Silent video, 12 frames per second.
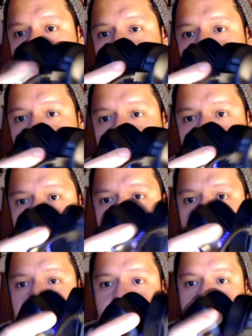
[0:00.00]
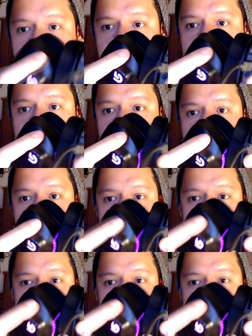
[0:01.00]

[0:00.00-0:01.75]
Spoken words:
plug for the